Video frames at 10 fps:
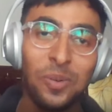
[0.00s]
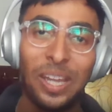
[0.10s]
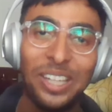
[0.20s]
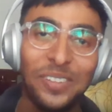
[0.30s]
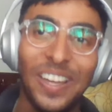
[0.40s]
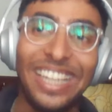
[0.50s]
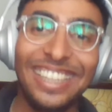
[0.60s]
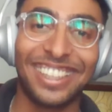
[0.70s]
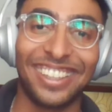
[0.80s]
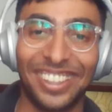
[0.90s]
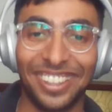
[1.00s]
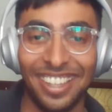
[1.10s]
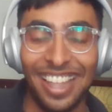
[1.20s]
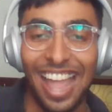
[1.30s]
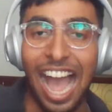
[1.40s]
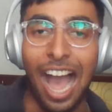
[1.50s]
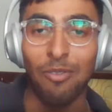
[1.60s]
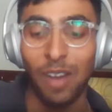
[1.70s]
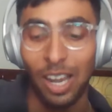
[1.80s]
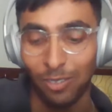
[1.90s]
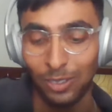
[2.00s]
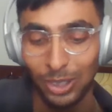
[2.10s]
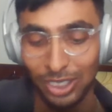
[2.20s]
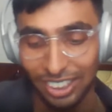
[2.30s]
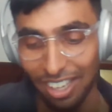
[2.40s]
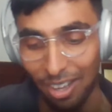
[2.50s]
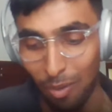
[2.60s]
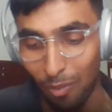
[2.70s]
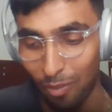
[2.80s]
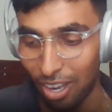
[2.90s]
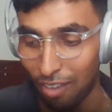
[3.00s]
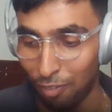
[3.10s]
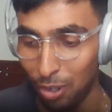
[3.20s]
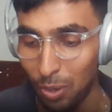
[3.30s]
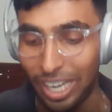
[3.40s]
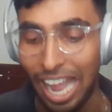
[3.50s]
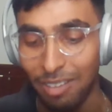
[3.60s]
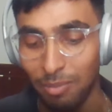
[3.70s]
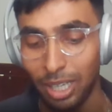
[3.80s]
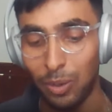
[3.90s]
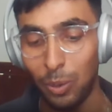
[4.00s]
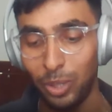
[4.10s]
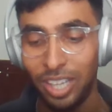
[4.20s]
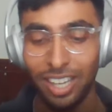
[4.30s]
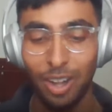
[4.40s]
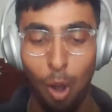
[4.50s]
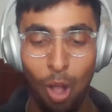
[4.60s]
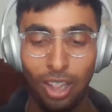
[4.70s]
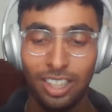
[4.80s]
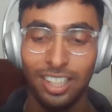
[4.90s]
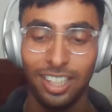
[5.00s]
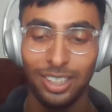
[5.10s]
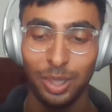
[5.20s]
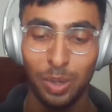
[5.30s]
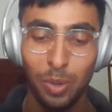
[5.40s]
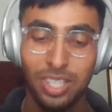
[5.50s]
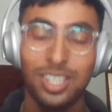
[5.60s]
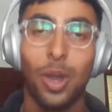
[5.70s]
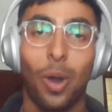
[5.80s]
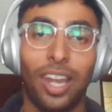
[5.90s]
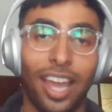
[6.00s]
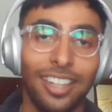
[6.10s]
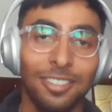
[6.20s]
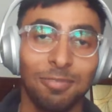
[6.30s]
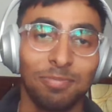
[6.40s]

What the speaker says: 2020, so I'm one of those few academic who did all the university online.